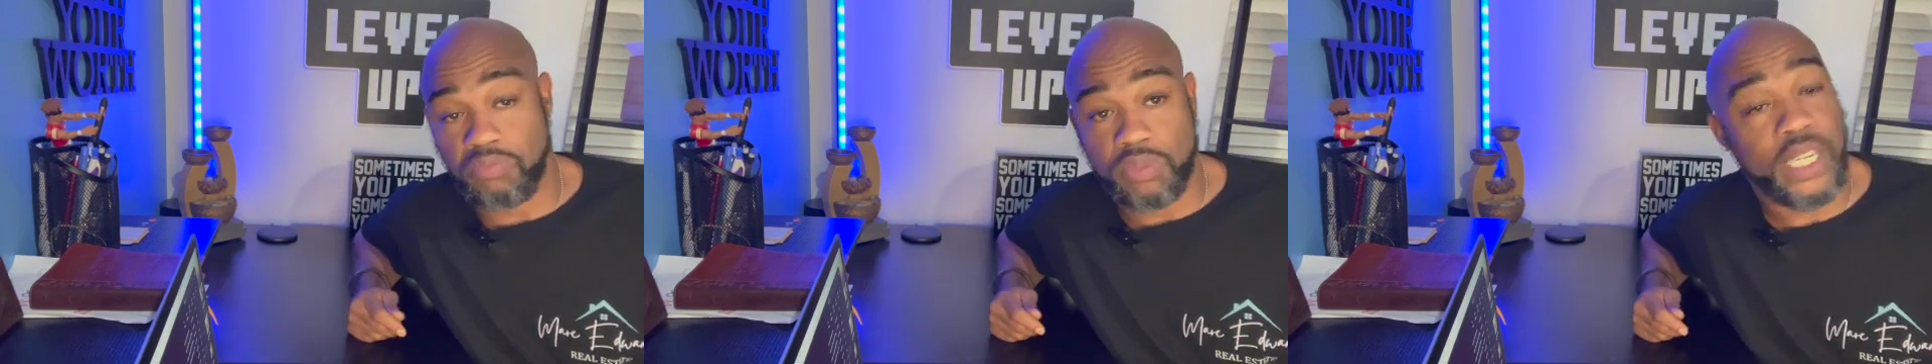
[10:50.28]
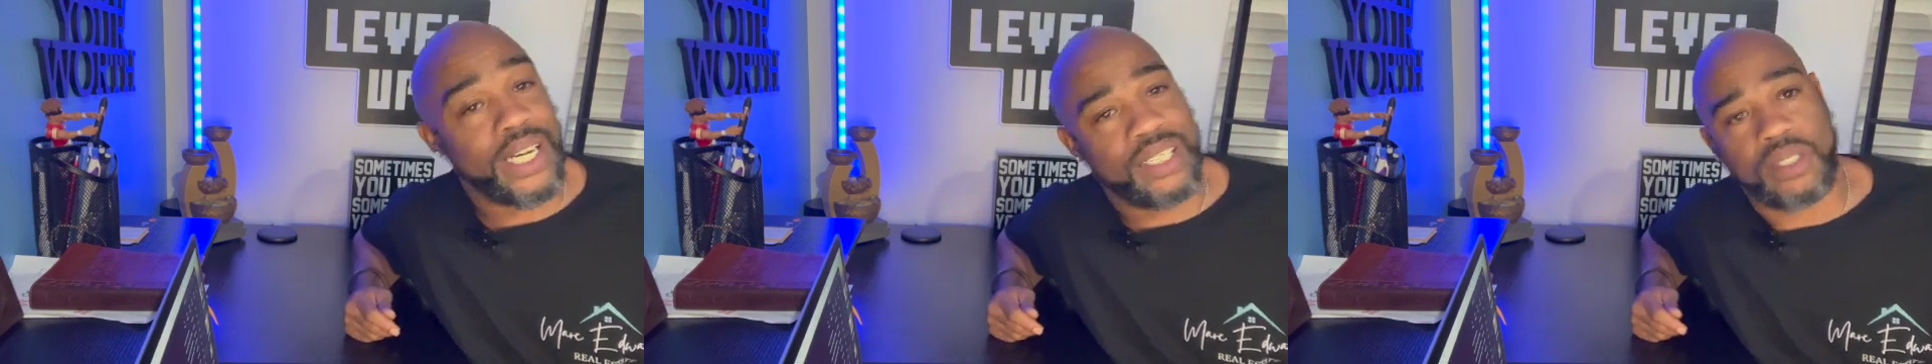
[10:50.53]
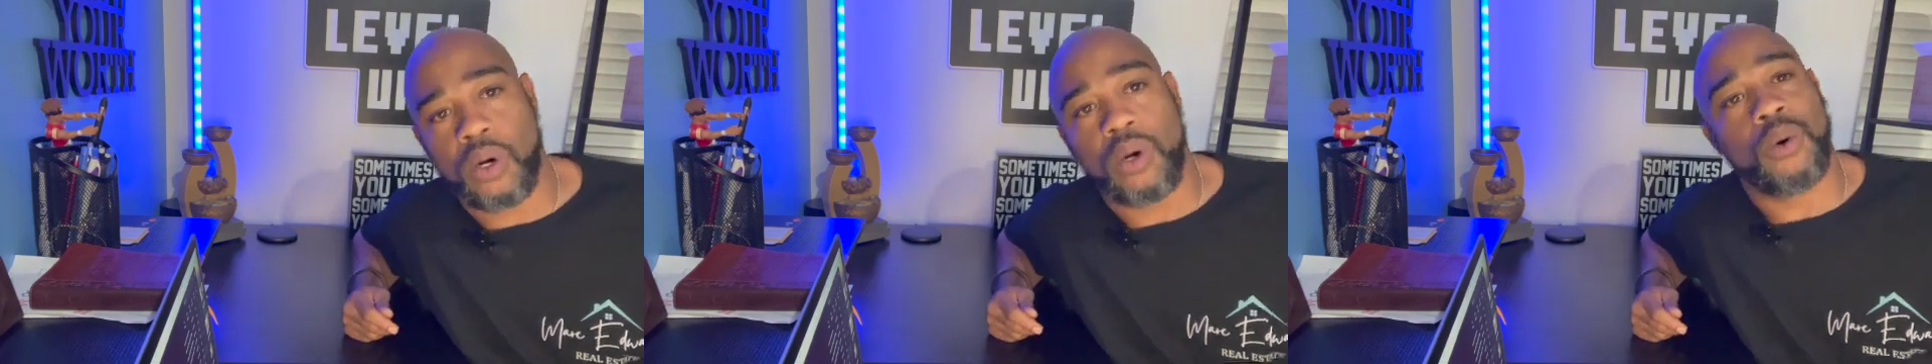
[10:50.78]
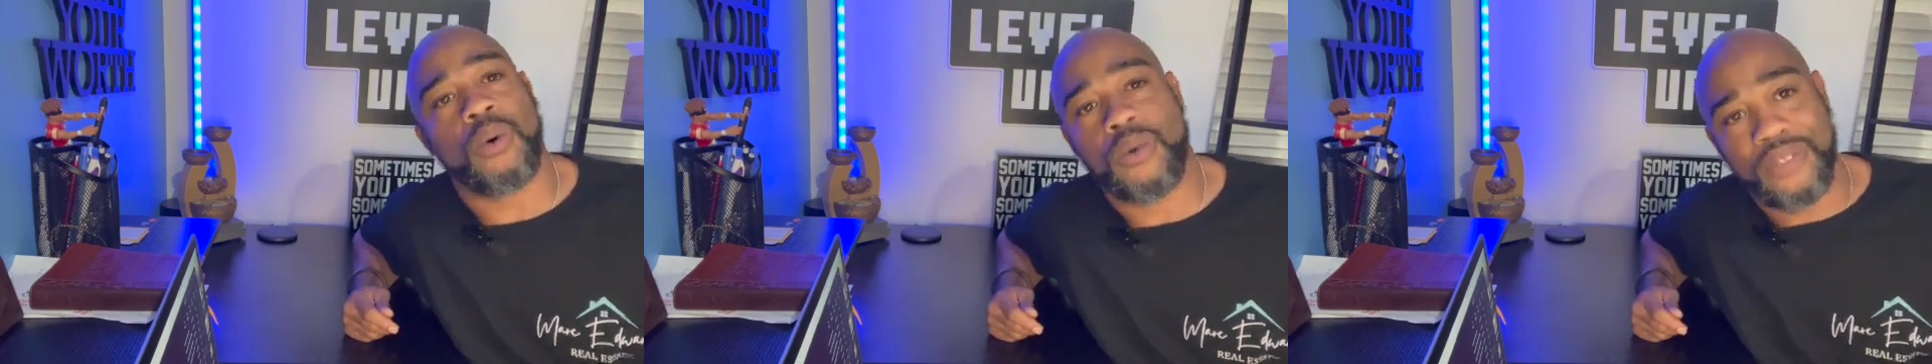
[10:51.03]
And that's
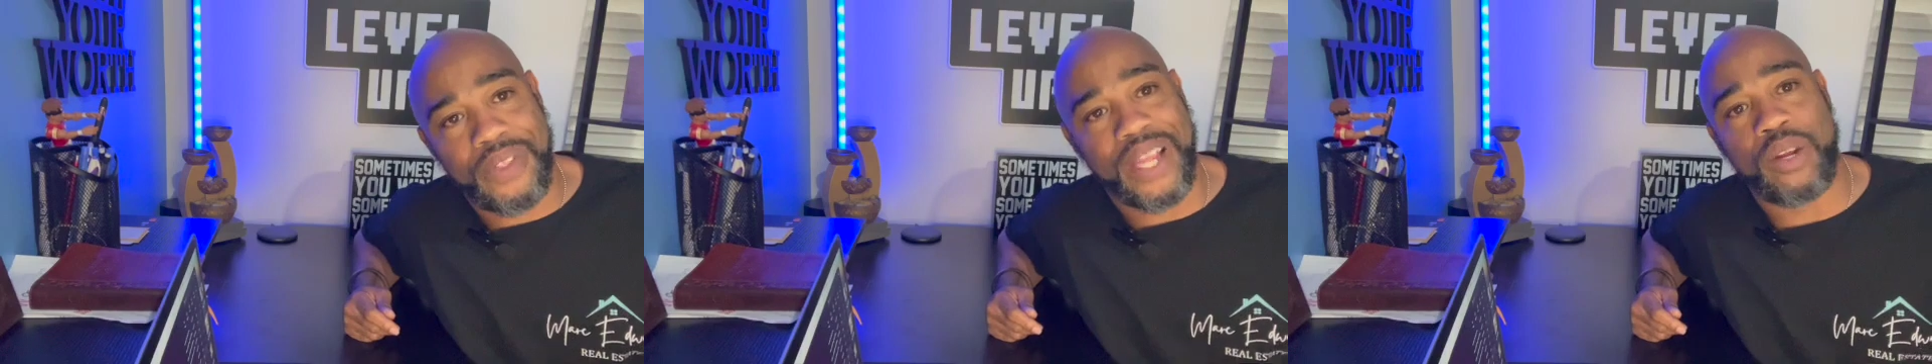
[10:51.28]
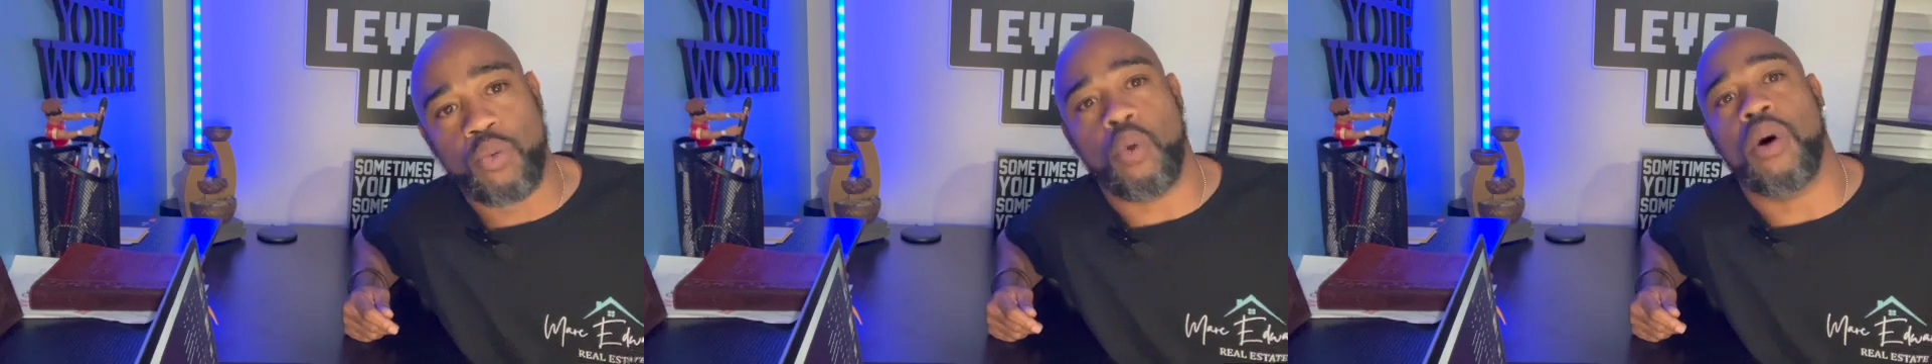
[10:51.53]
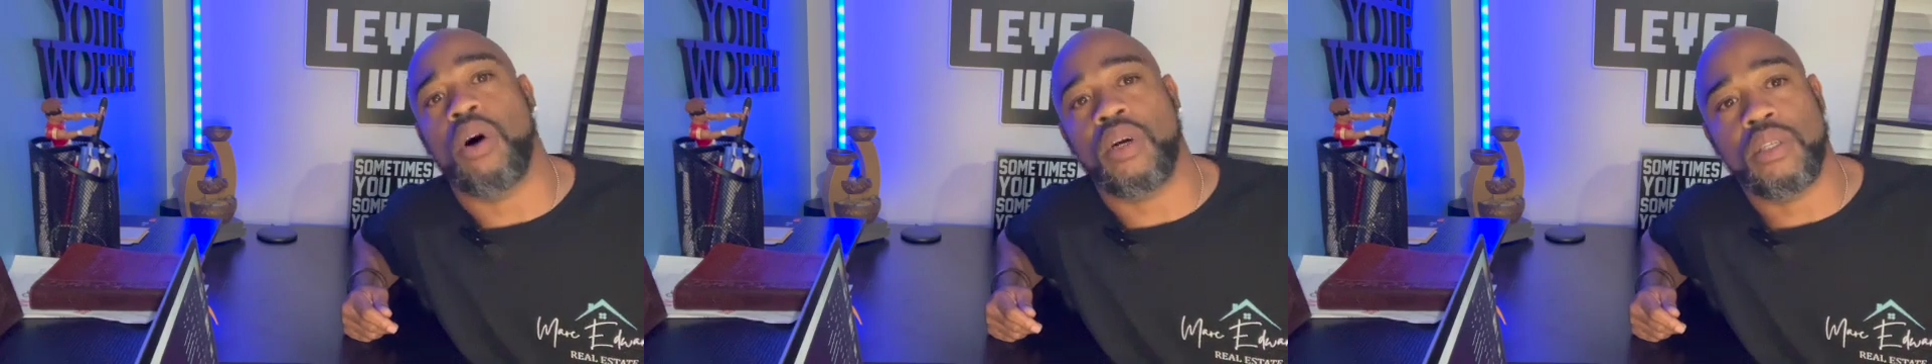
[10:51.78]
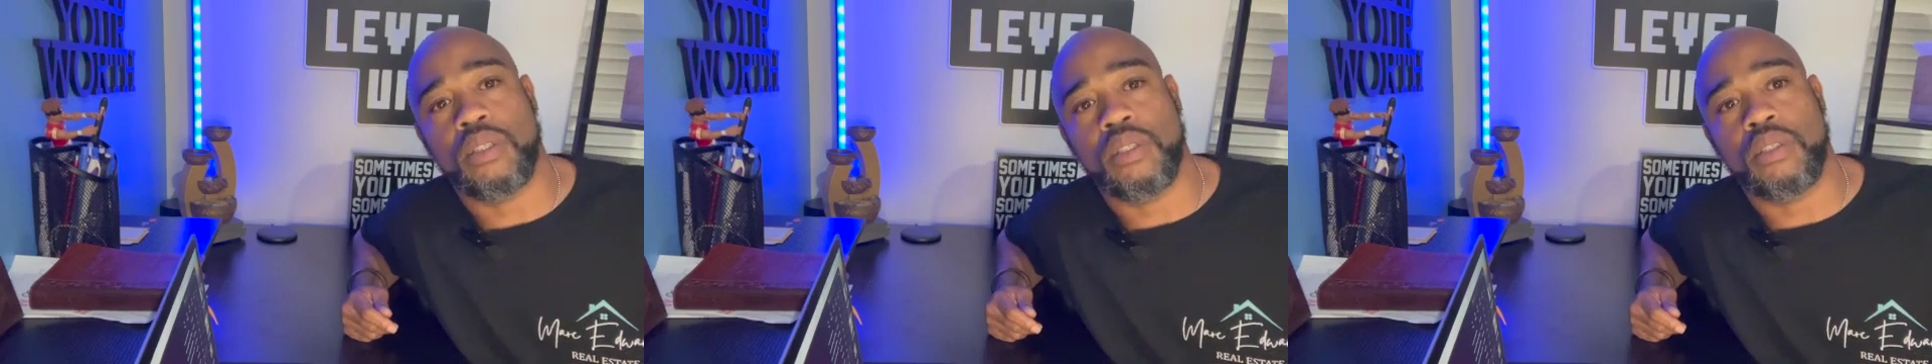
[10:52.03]
all they want